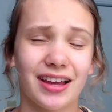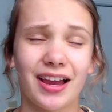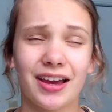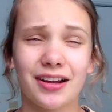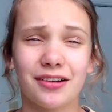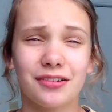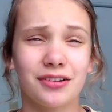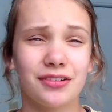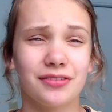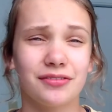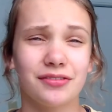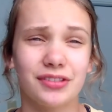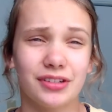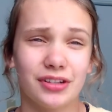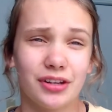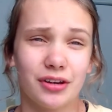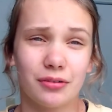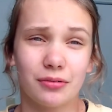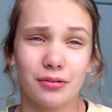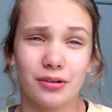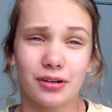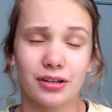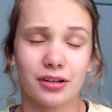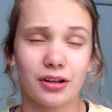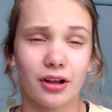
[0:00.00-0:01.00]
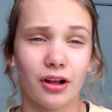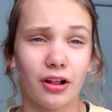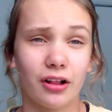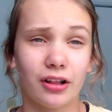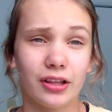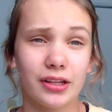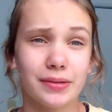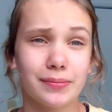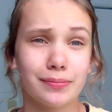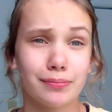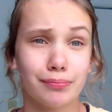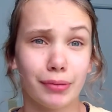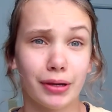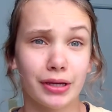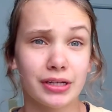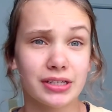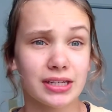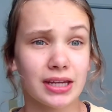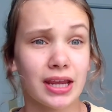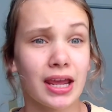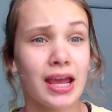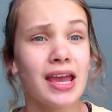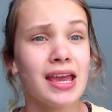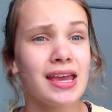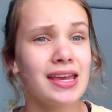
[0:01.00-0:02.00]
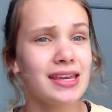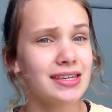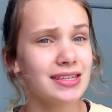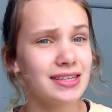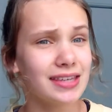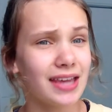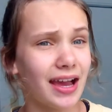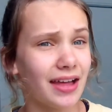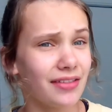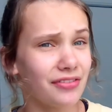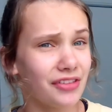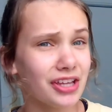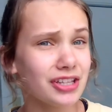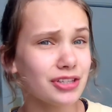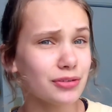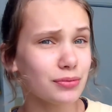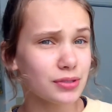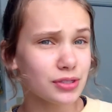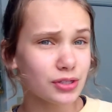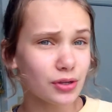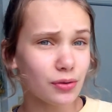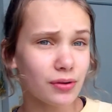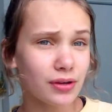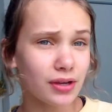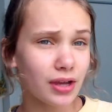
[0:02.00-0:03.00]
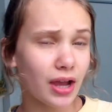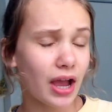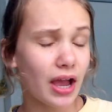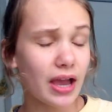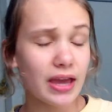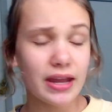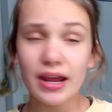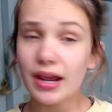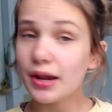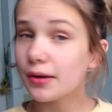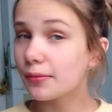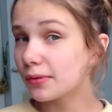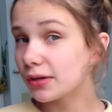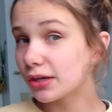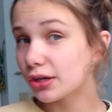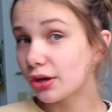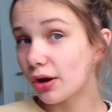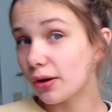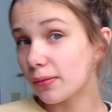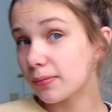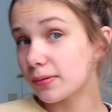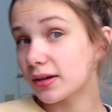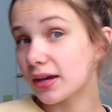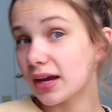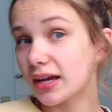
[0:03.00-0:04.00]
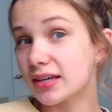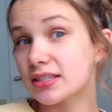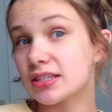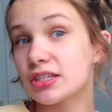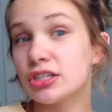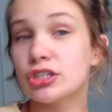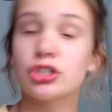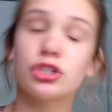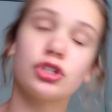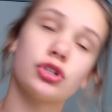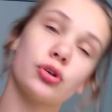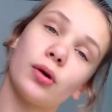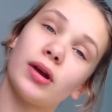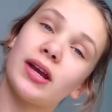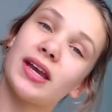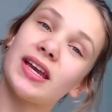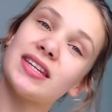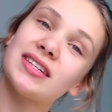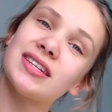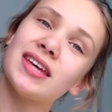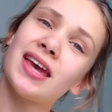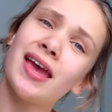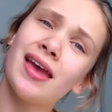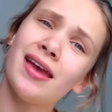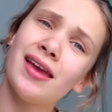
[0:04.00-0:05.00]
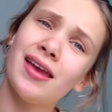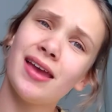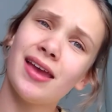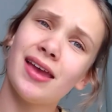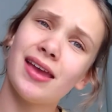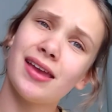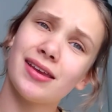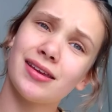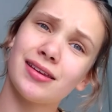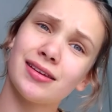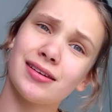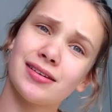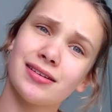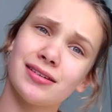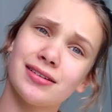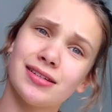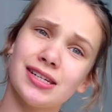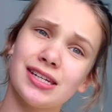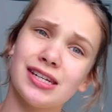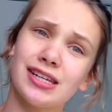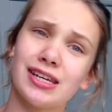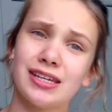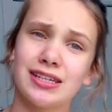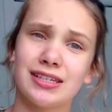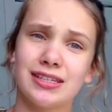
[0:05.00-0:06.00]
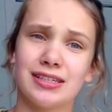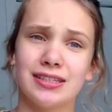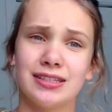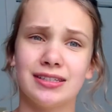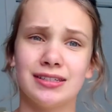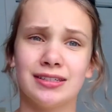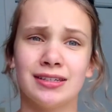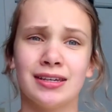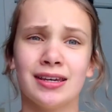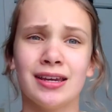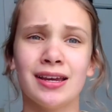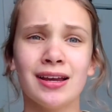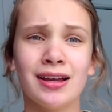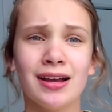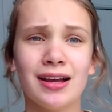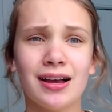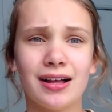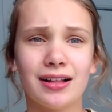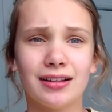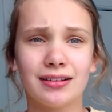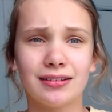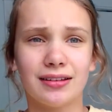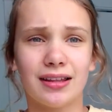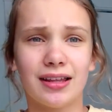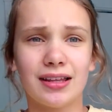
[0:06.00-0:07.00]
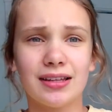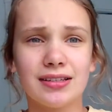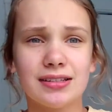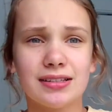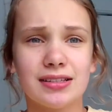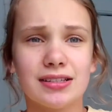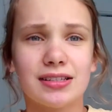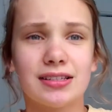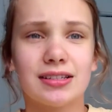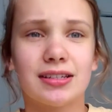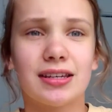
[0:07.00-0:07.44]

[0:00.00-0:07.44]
I don't even know what to call it, but yeah, that's what's going on. I really hope you guys enjoy it, and yeah, let's